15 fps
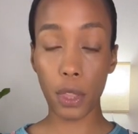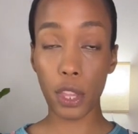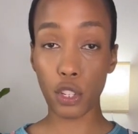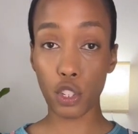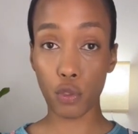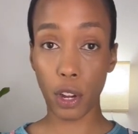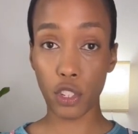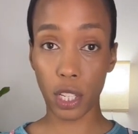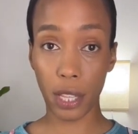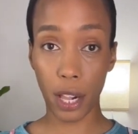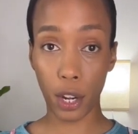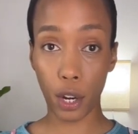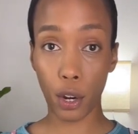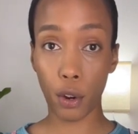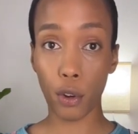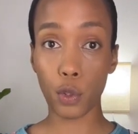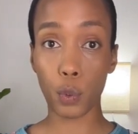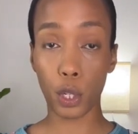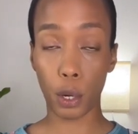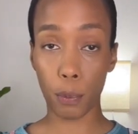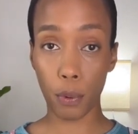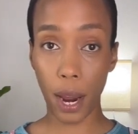the stretching that occurs
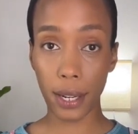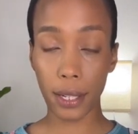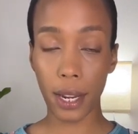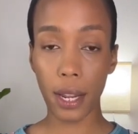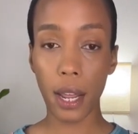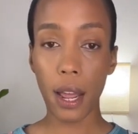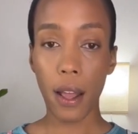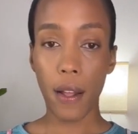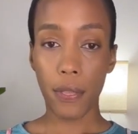when you're pregnant,